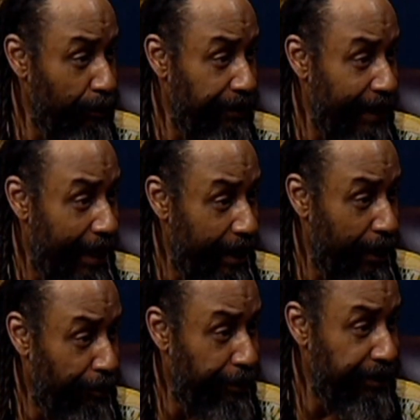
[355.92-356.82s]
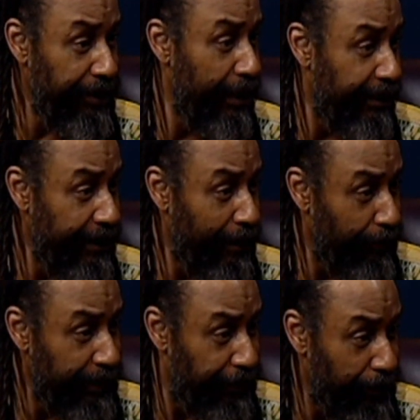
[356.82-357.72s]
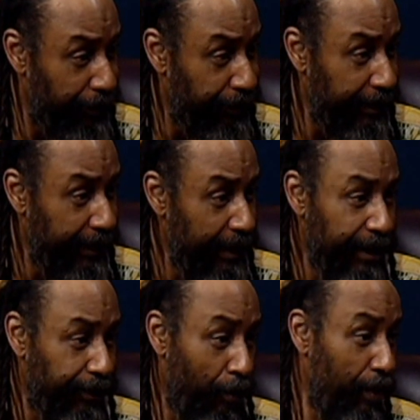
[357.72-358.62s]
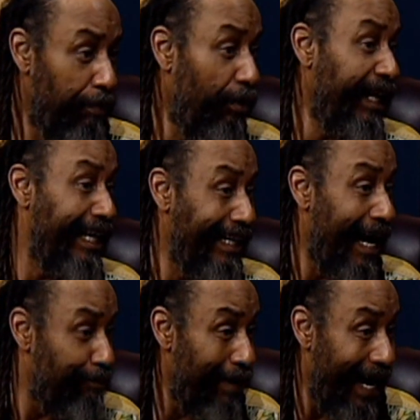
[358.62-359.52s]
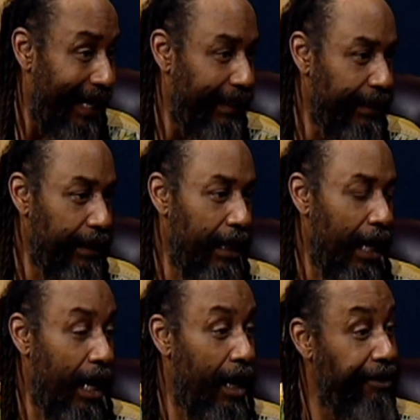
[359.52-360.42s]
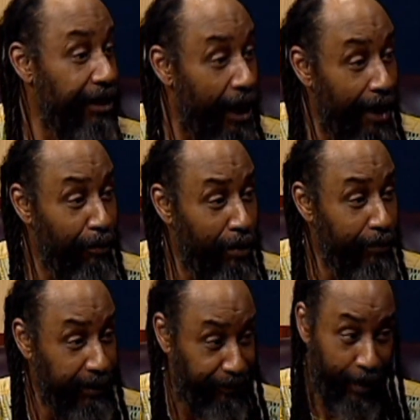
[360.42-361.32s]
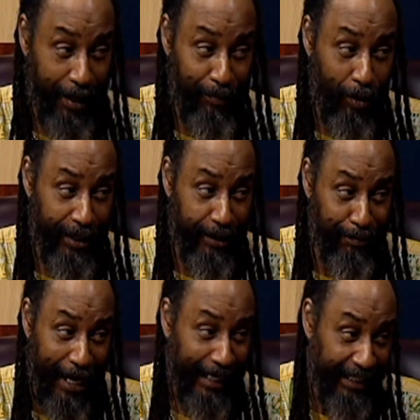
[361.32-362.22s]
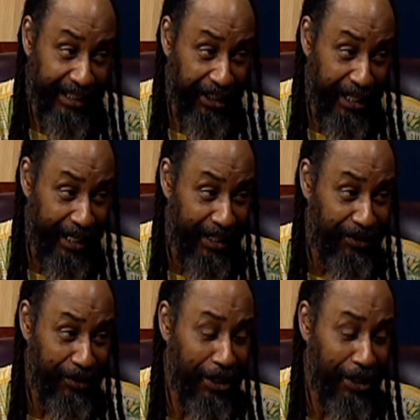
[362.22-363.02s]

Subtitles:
with our elders, dealing with children. So we're bringing that back. The other one was very important, the Black Legionnaires,